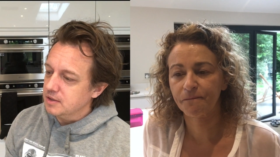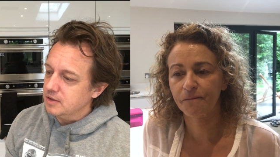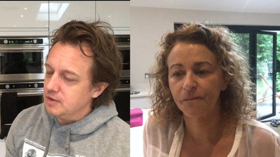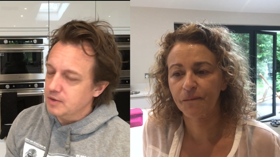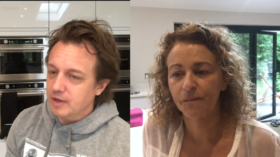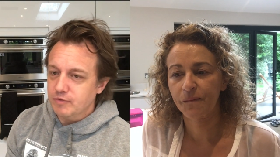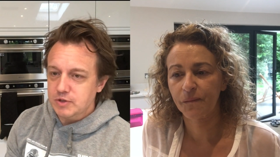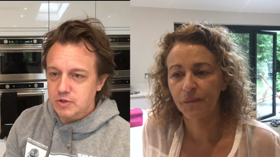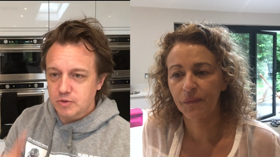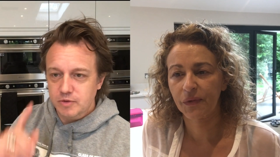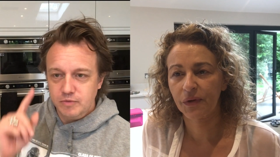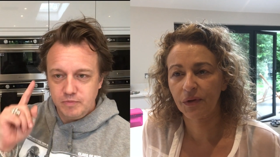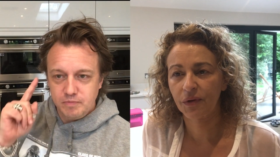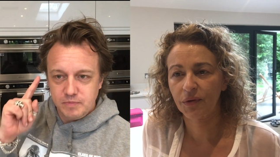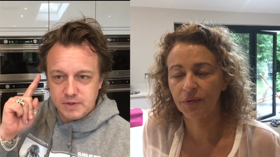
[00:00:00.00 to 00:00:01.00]
Speaker 1: you never sort
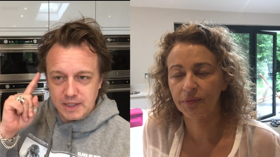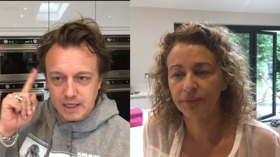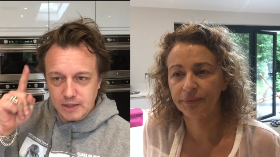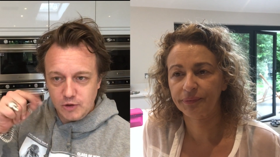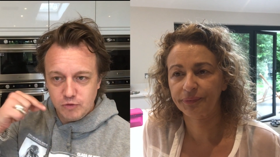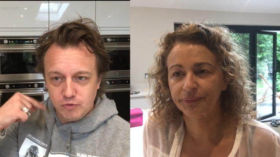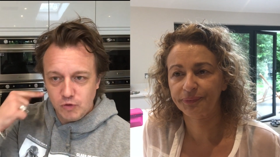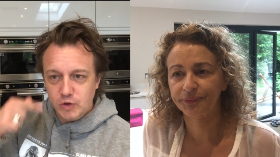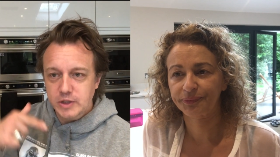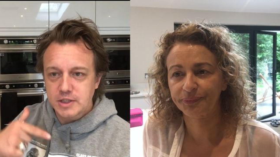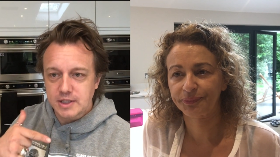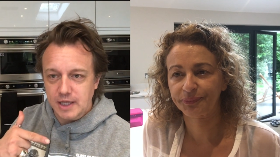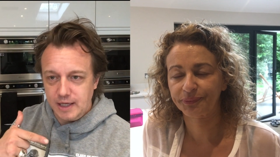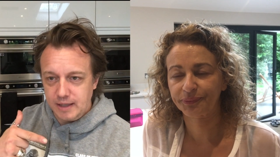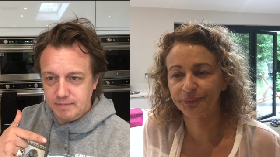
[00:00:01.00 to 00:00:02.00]
of tell your
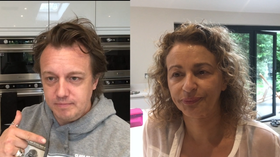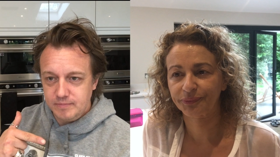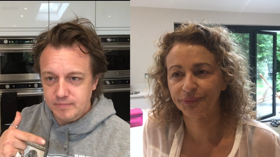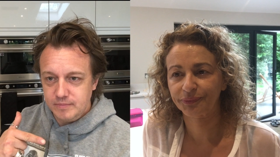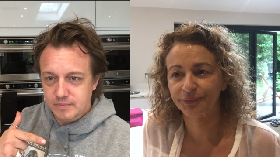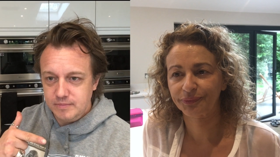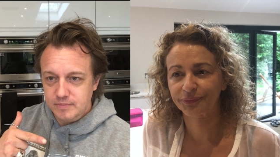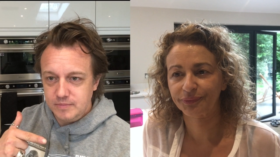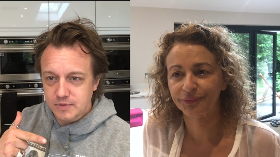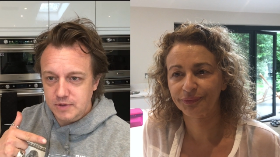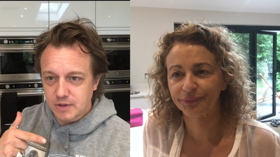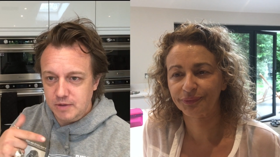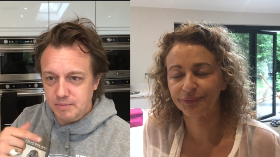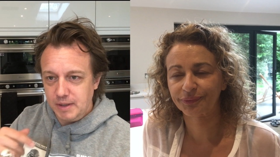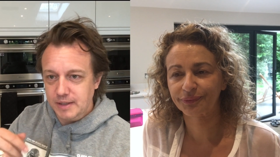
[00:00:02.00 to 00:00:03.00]
voice that.
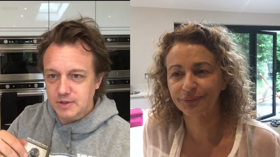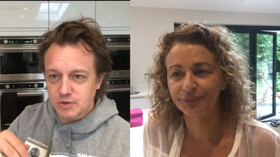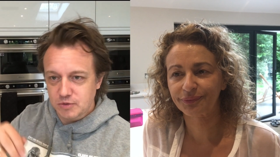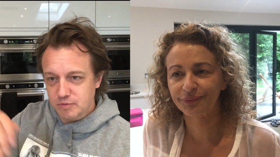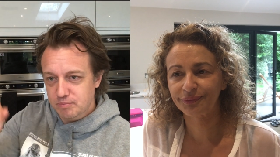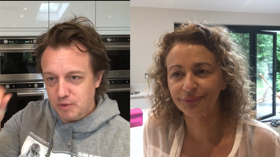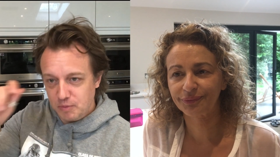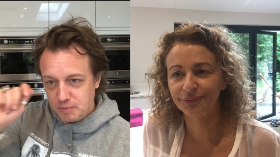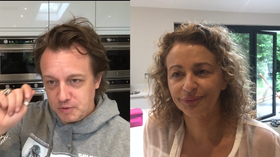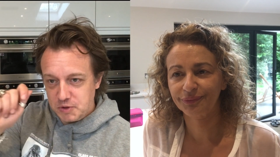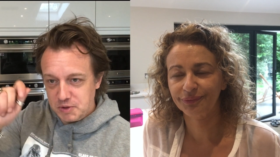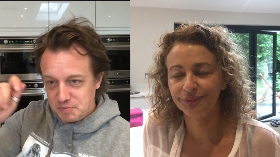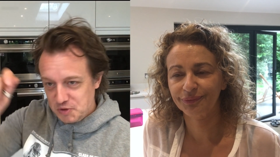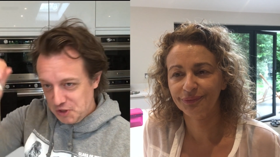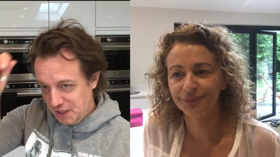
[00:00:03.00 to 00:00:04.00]
So you may sort of pop on
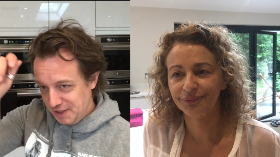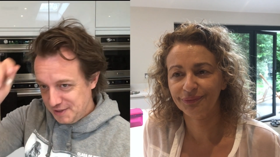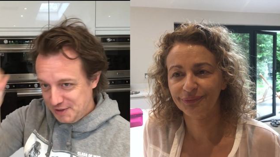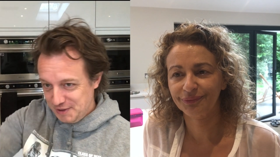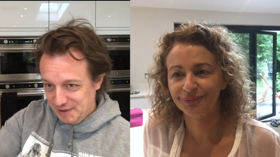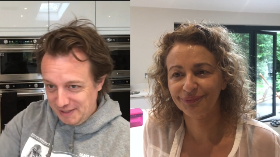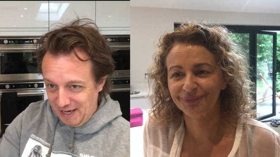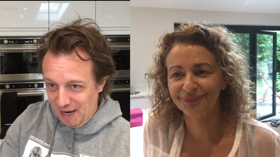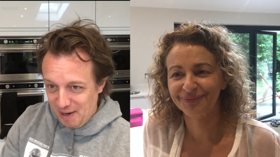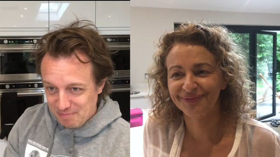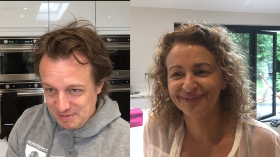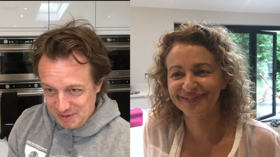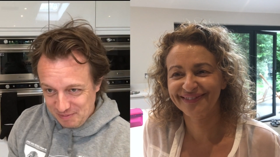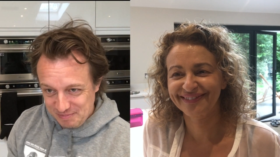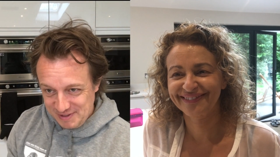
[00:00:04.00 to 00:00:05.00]
some shades and a
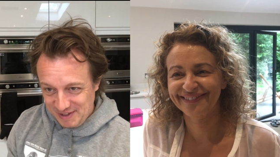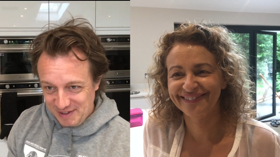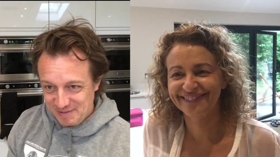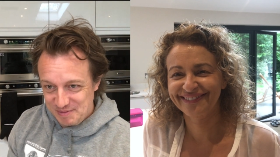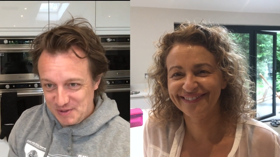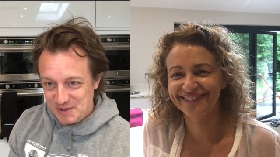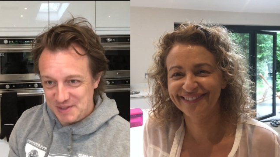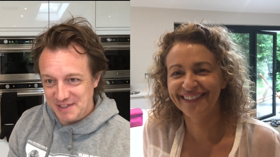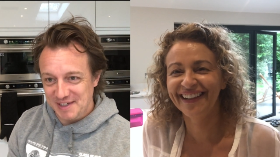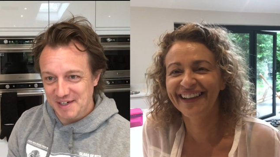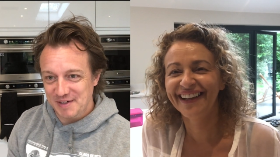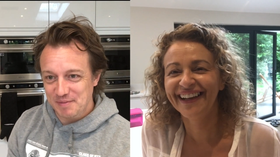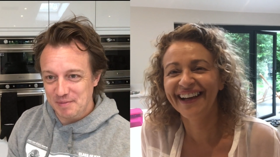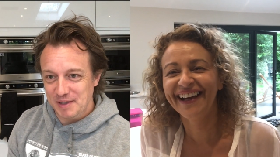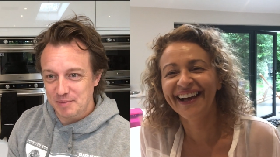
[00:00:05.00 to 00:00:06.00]
cap sometimes just to
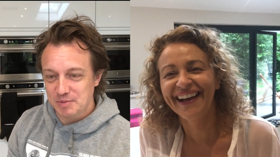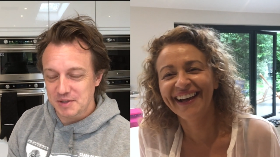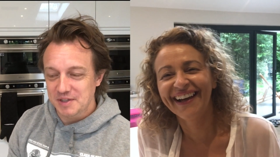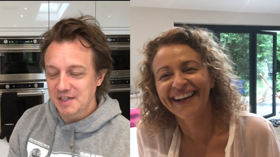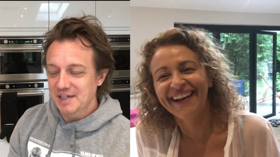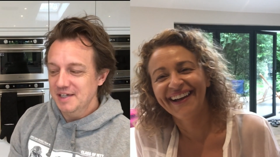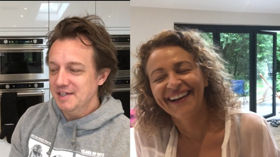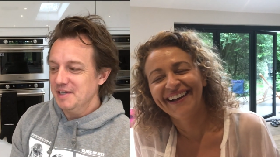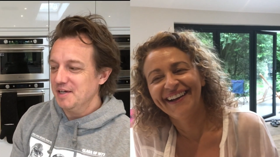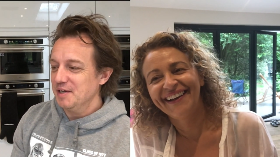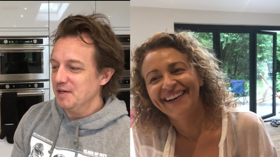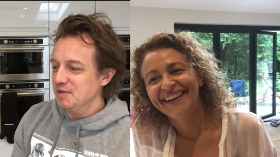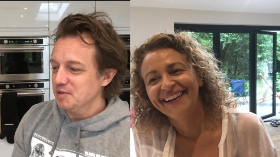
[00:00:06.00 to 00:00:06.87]
kind of be able to, you know,